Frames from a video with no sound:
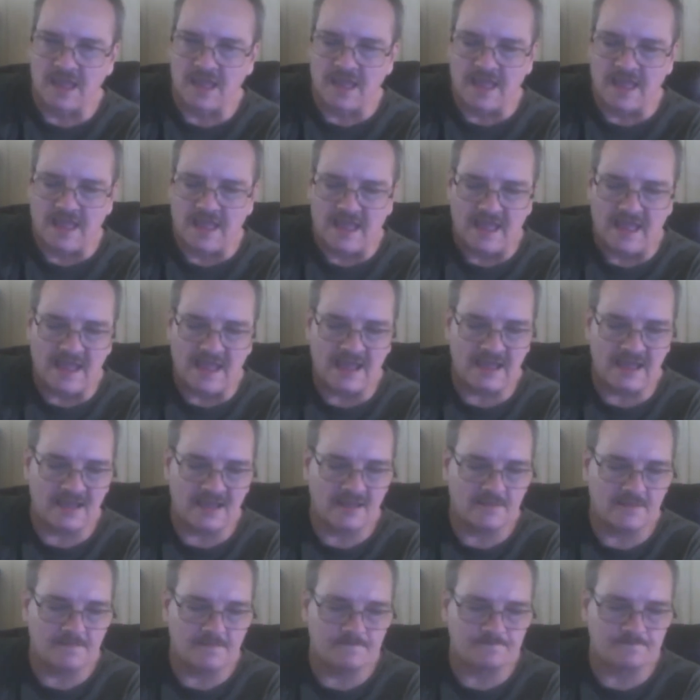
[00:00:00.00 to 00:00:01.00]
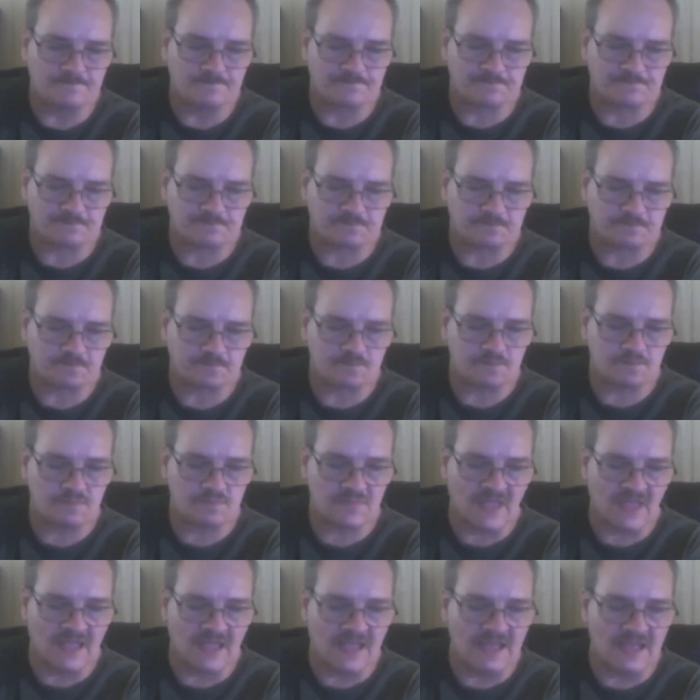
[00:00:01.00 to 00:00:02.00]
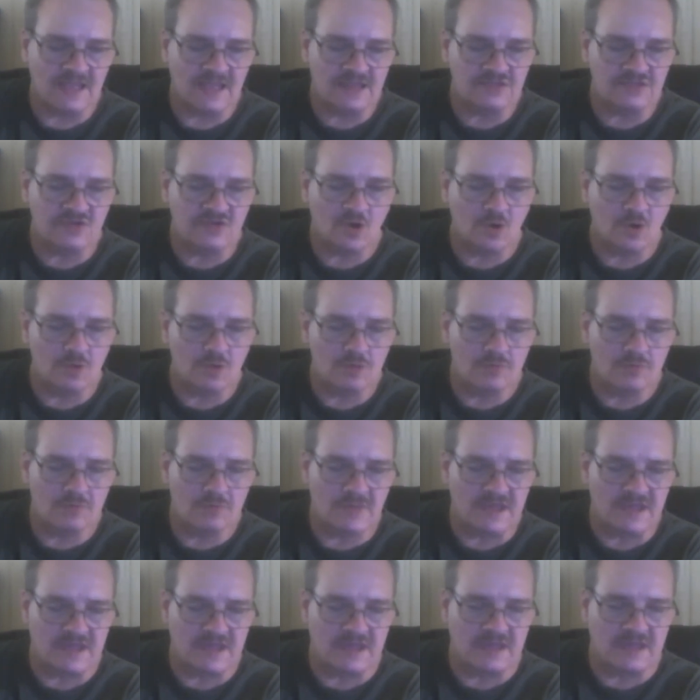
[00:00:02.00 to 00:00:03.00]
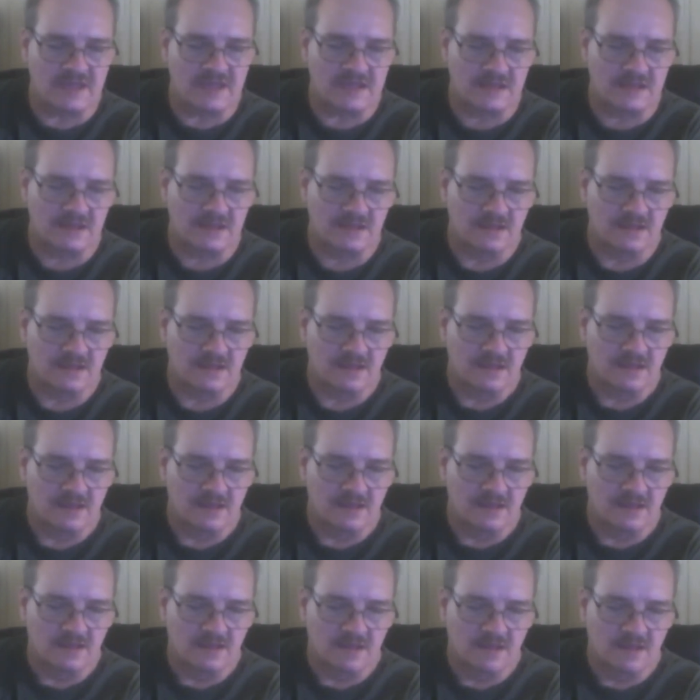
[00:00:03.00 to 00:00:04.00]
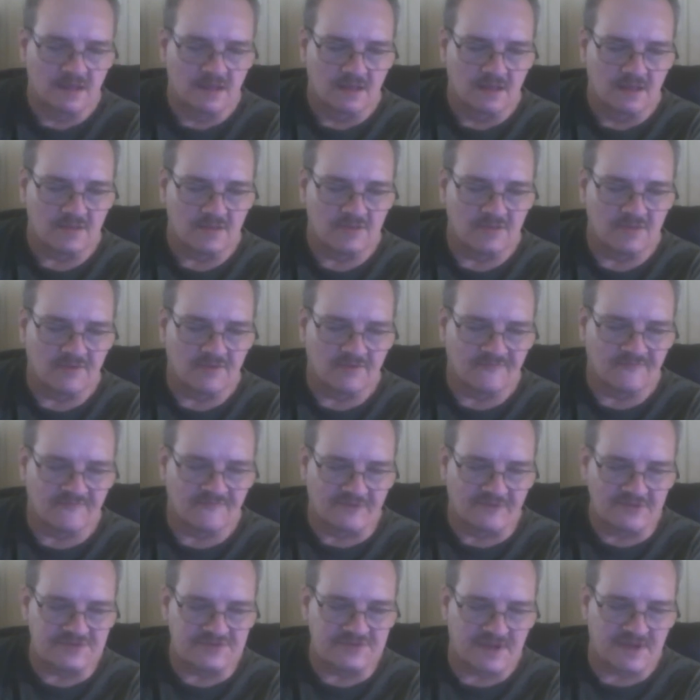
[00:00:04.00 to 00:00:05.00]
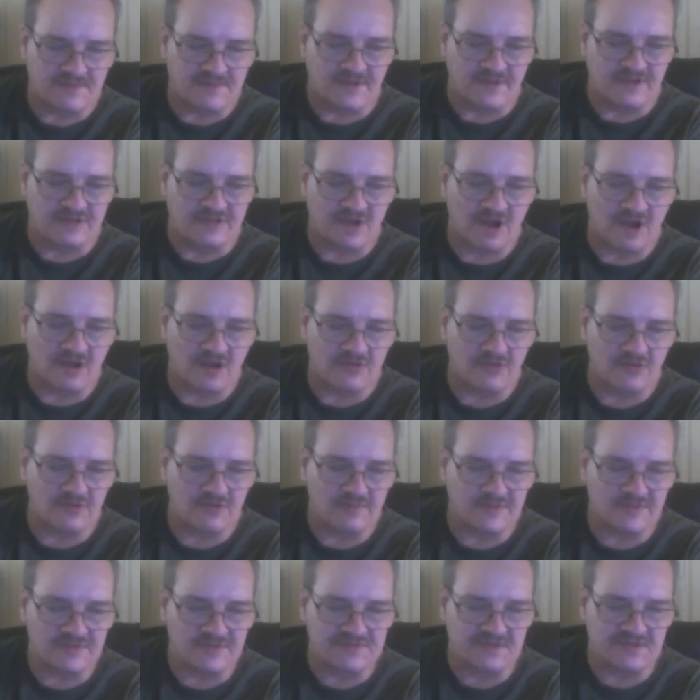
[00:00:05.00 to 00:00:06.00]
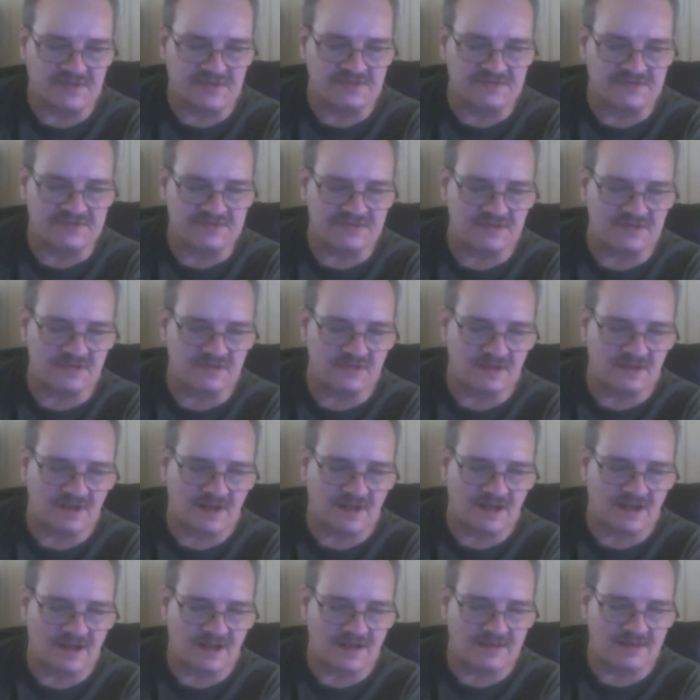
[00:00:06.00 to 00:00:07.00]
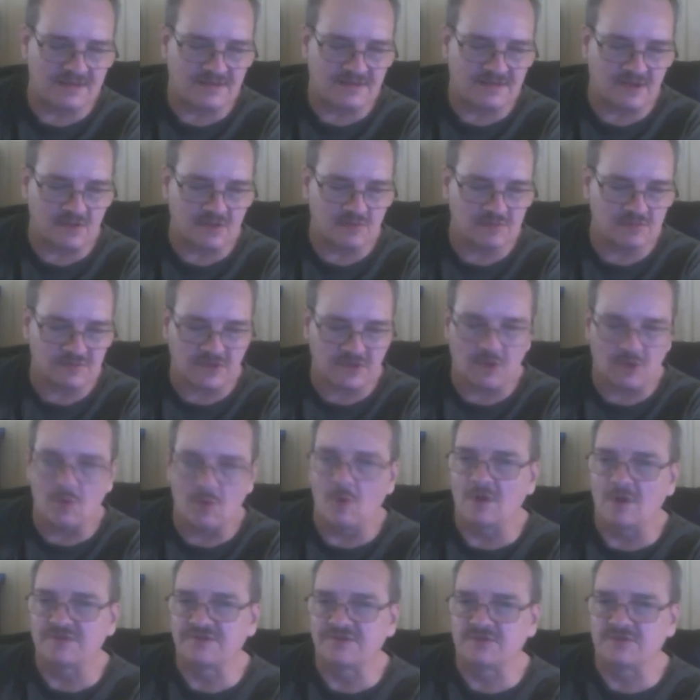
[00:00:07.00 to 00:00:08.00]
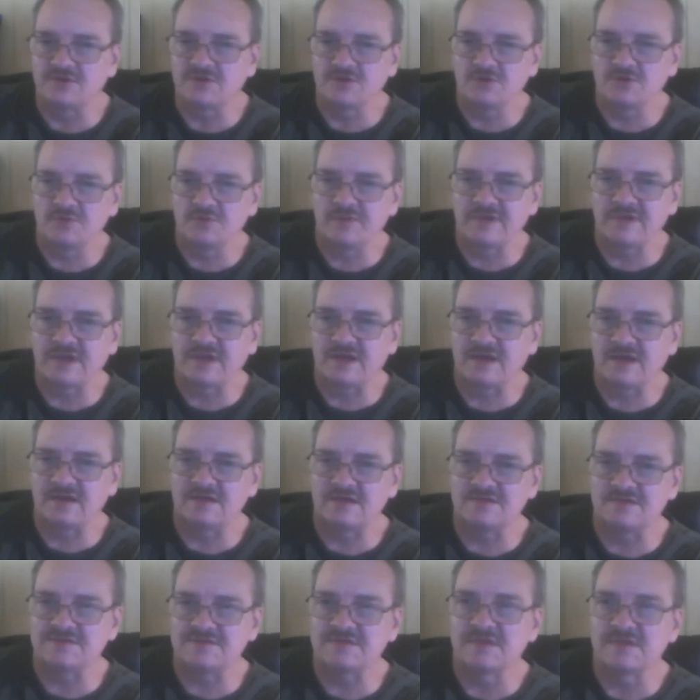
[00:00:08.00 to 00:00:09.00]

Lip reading: And he told me the first time I talked to him, he says, I don't know what to do because